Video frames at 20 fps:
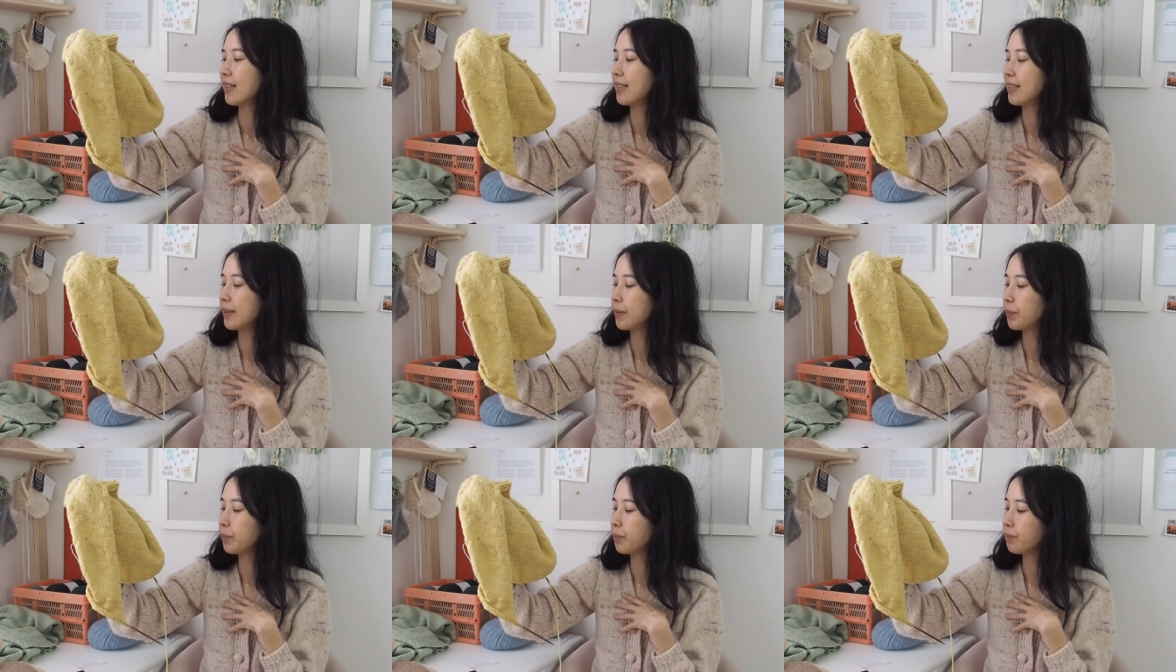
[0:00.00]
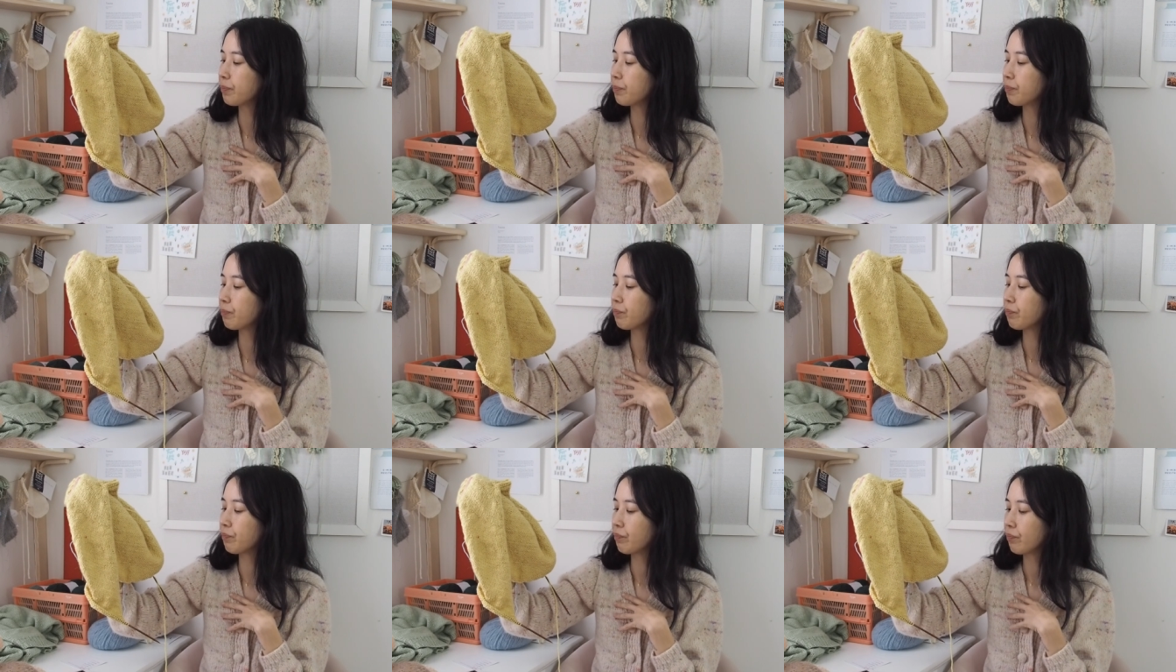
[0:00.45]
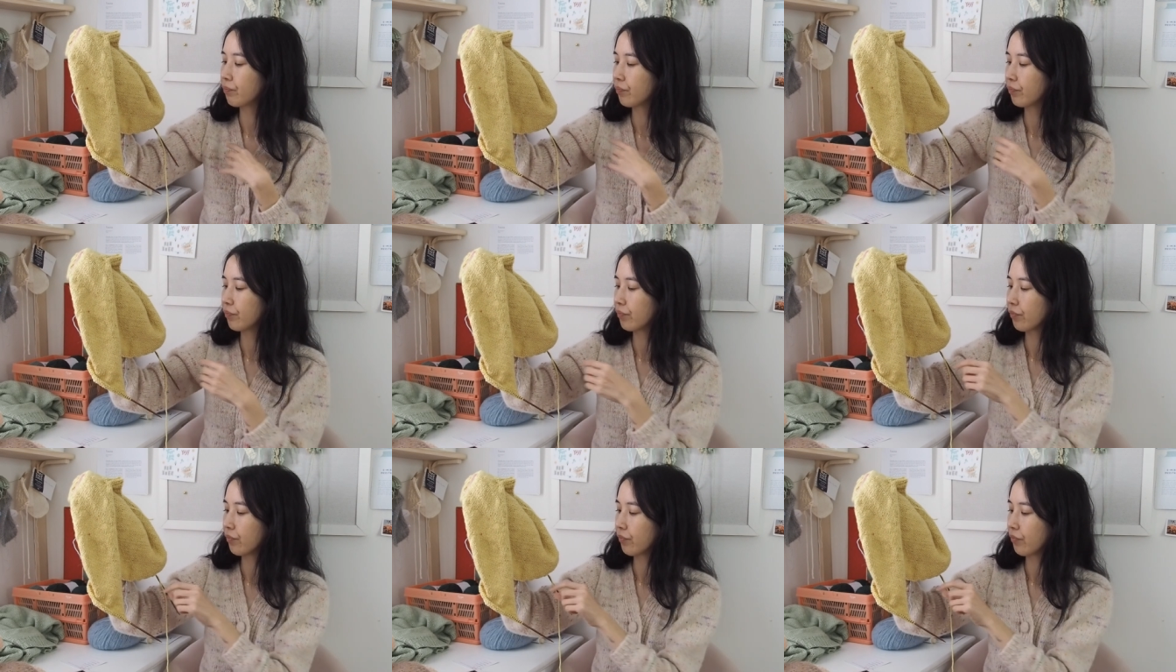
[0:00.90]
Um,
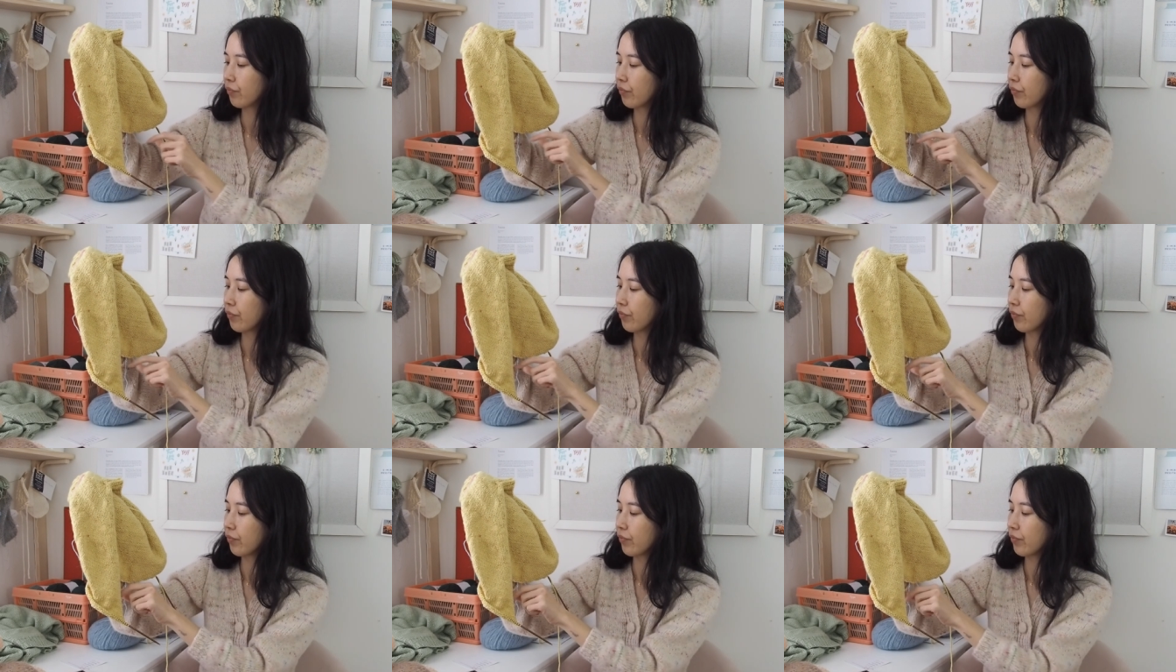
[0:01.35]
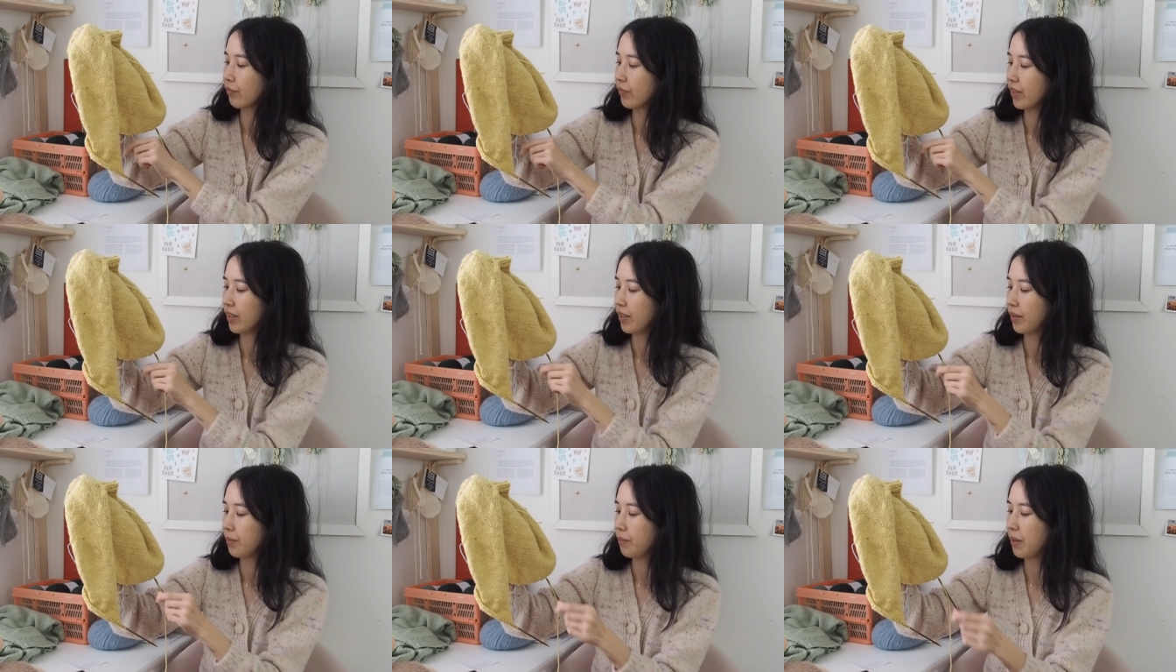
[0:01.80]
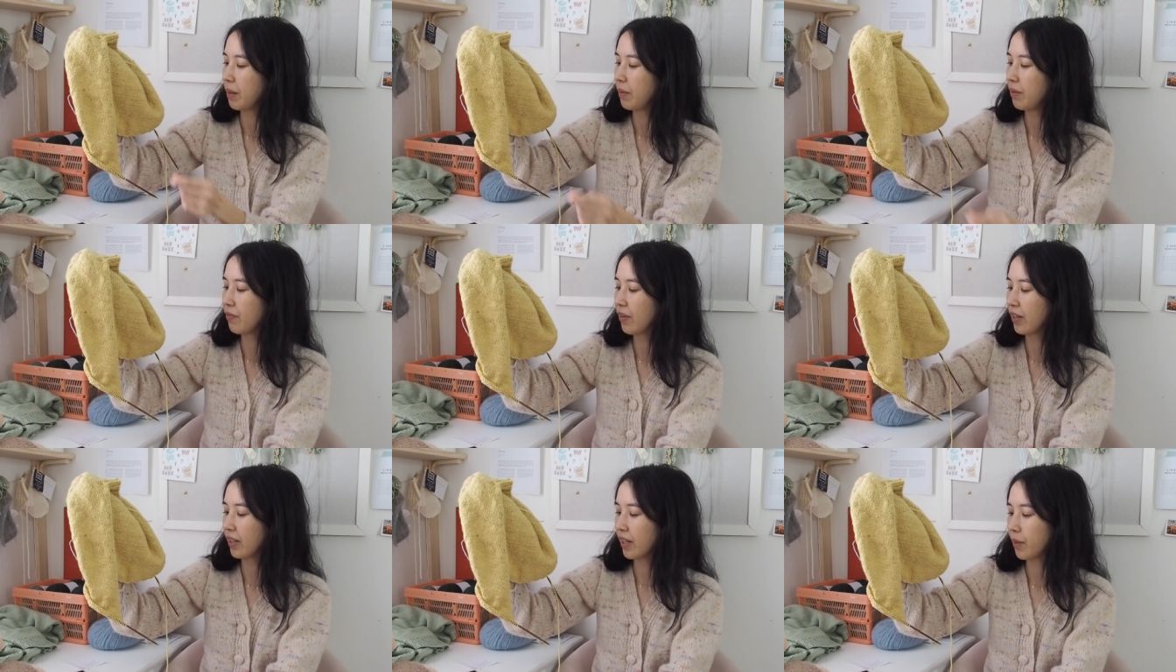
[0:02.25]
maybe
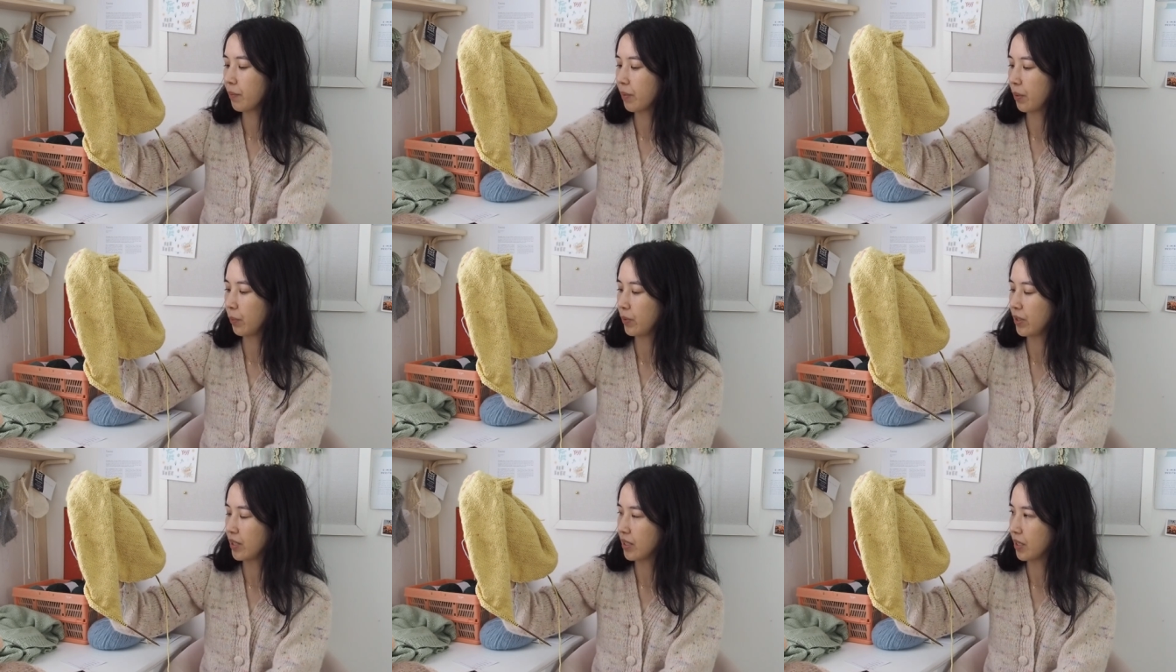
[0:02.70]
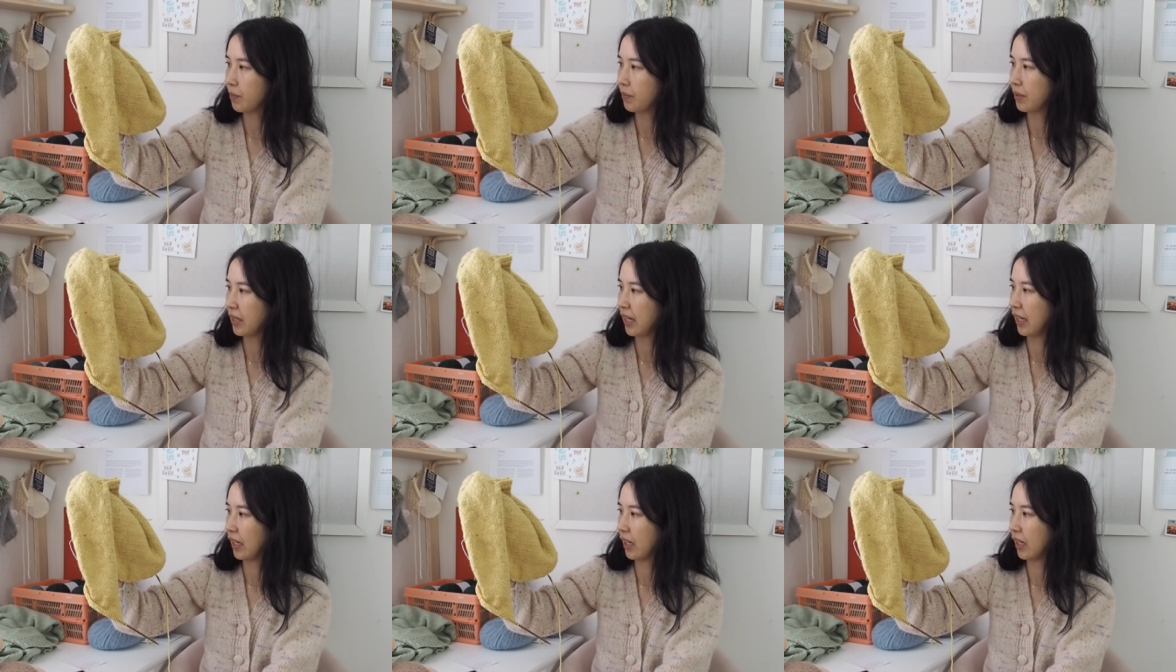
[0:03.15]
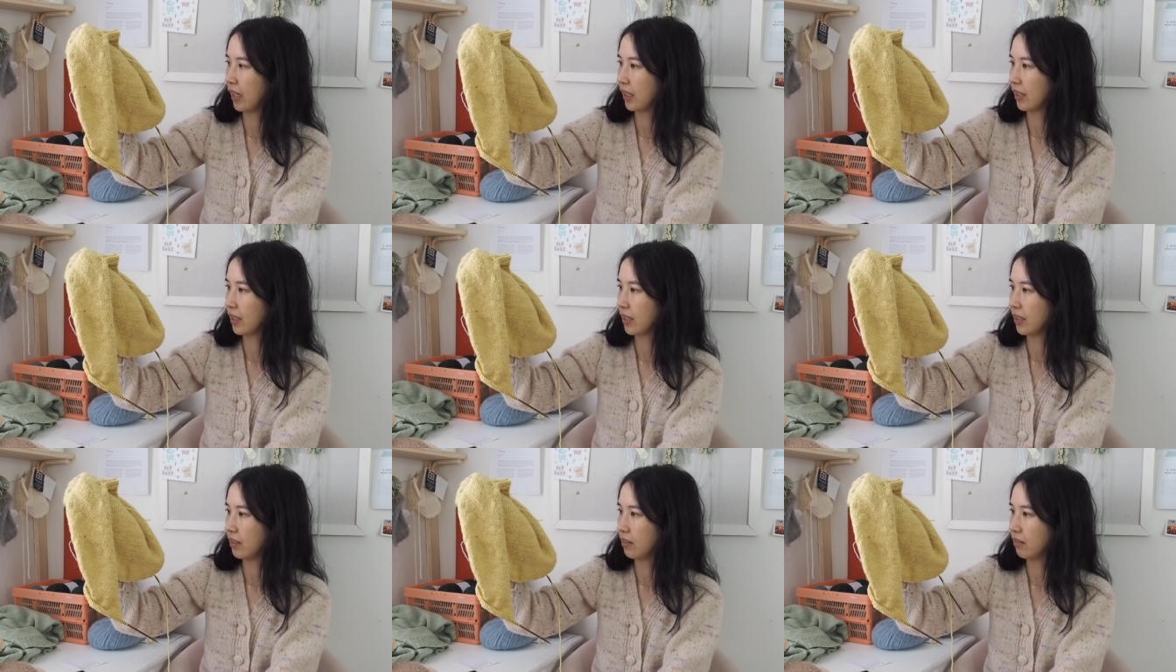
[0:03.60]
if I come up with something I
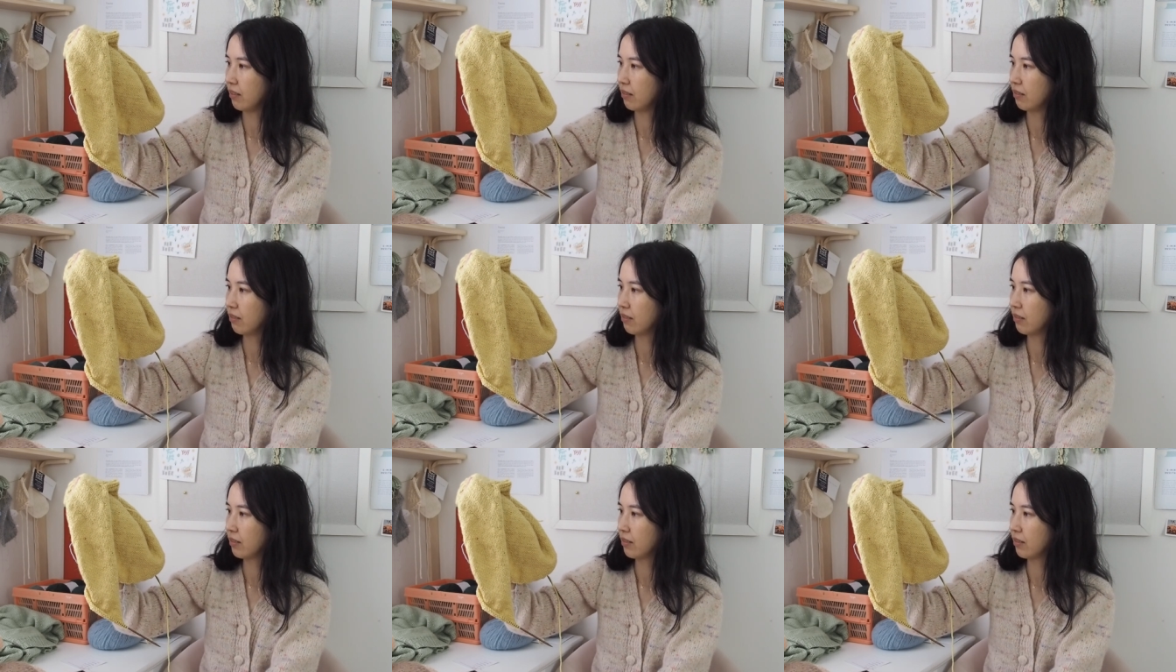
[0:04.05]
can